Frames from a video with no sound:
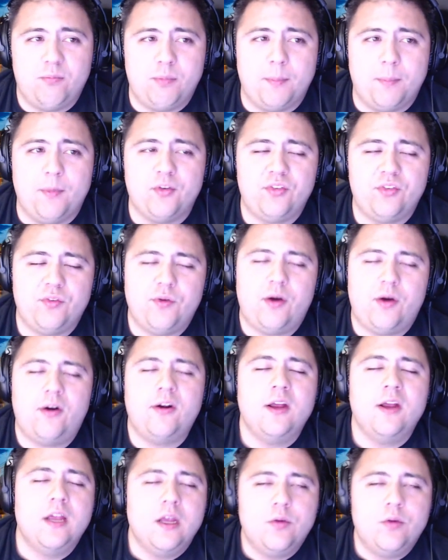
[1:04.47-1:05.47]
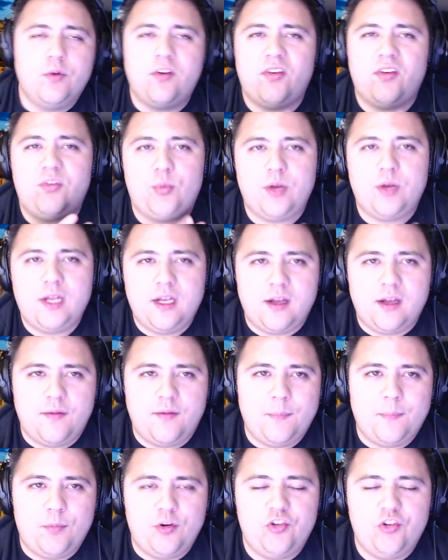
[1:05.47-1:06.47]
But most of all, we just really love
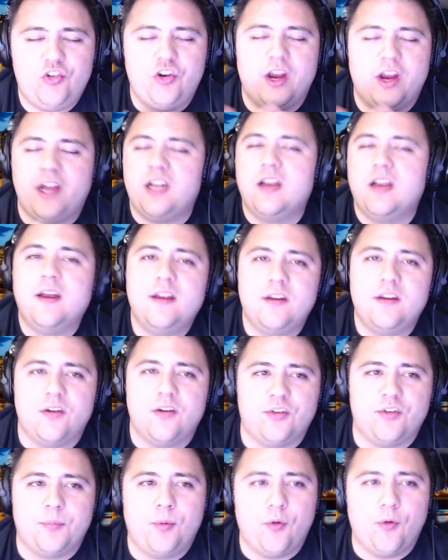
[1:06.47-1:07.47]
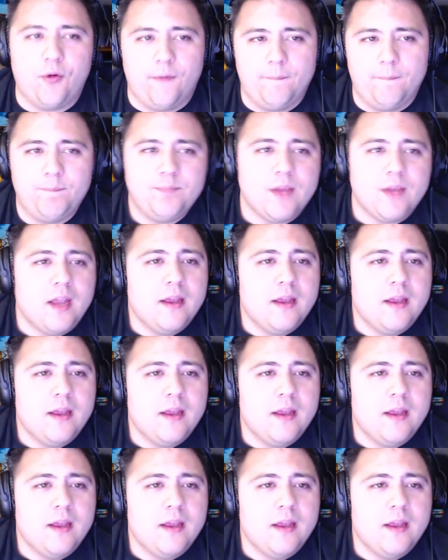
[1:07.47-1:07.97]
and appreciate your support.